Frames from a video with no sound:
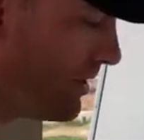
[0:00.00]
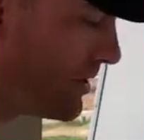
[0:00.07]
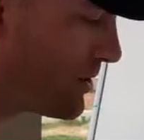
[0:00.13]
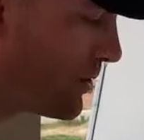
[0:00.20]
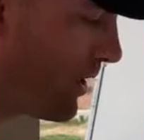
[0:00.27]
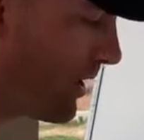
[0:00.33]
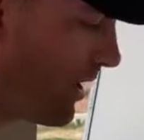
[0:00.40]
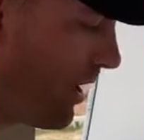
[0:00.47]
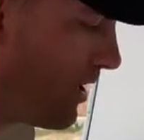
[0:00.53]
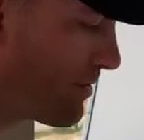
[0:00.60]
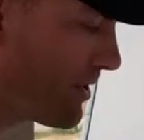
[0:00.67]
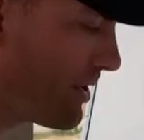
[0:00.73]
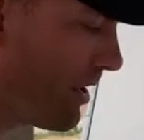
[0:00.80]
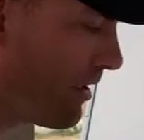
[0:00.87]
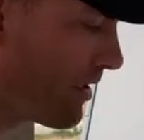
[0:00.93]
So at
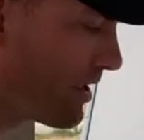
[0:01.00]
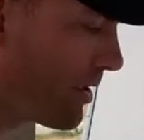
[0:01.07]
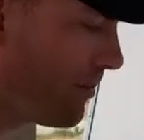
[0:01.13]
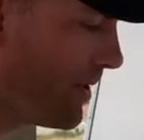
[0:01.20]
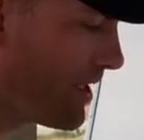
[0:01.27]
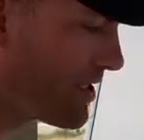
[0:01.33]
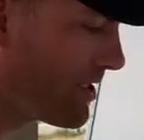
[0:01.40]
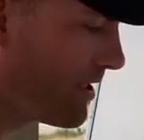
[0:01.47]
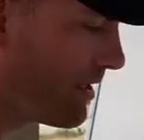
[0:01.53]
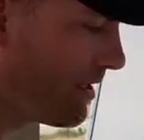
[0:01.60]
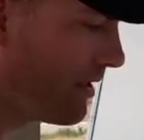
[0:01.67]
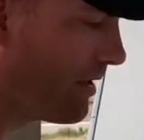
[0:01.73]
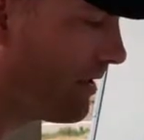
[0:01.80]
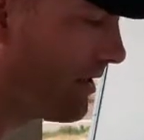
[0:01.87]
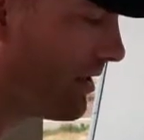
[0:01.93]
$100
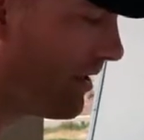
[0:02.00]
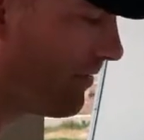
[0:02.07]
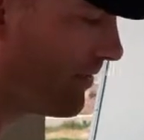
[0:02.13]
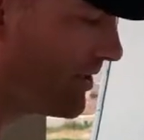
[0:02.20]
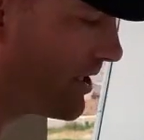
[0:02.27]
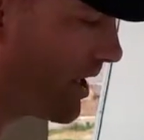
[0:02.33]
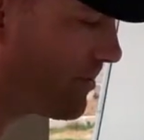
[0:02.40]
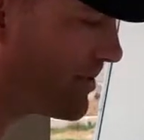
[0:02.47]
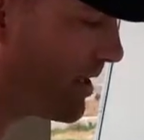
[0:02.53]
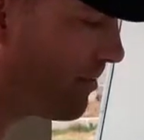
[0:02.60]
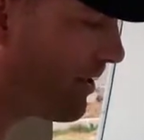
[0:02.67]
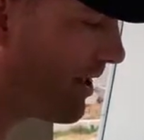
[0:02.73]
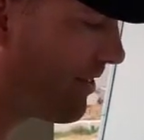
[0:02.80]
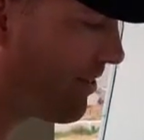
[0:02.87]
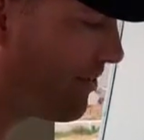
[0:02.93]
commission, if you times that
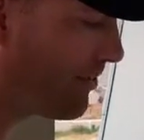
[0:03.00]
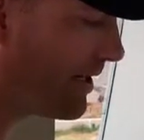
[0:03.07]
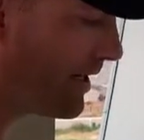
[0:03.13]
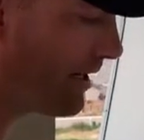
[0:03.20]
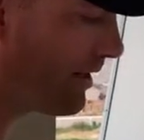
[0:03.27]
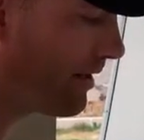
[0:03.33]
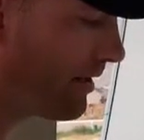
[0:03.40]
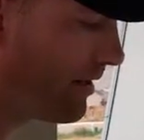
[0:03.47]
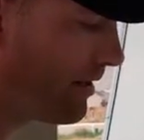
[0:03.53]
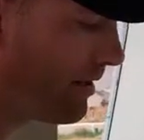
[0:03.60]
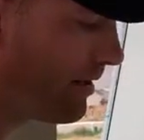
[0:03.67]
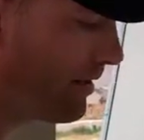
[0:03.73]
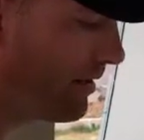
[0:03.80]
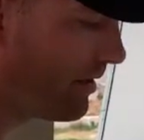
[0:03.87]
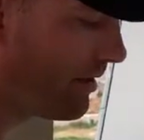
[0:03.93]
by 3,
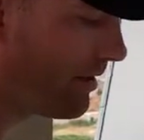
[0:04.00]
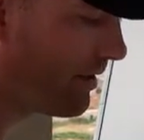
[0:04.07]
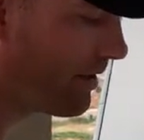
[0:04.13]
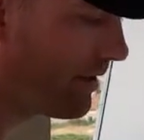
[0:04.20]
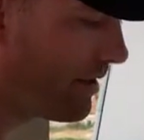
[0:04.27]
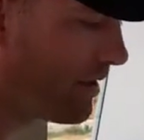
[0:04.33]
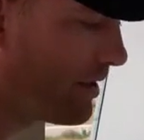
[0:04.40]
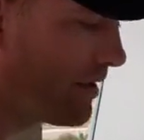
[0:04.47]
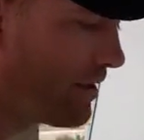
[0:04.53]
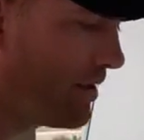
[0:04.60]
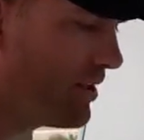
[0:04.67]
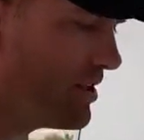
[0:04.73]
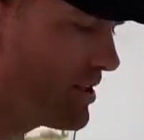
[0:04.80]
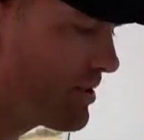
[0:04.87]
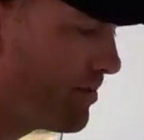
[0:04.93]

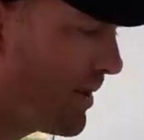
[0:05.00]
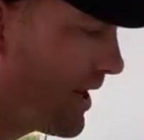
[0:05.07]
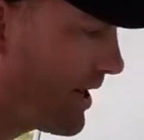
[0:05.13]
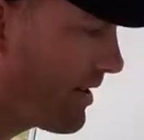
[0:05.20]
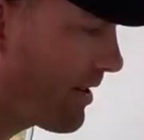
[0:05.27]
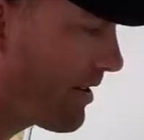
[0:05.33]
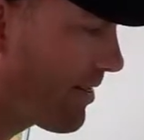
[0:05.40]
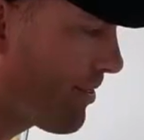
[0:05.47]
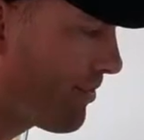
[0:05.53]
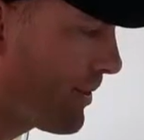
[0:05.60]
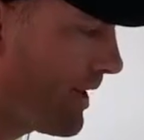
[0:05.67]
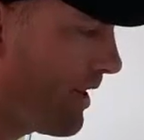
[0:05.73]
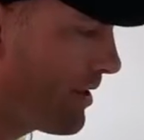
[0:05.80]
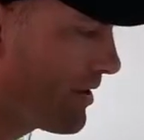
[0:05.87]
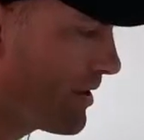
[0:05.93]
you just made
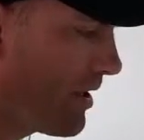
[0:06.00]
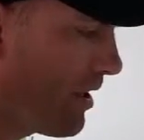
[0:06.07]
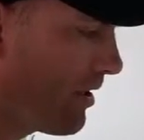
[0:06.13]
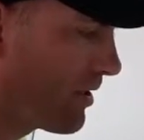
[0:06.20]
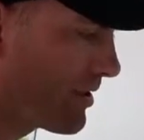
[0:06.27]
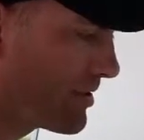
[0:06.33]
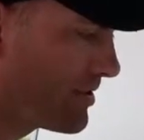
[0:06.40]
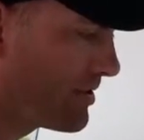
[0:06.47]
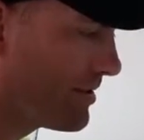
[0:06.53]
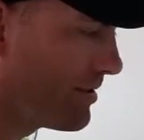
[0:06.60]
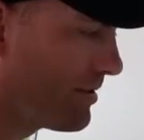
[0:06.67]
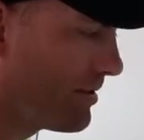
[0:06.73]
$300.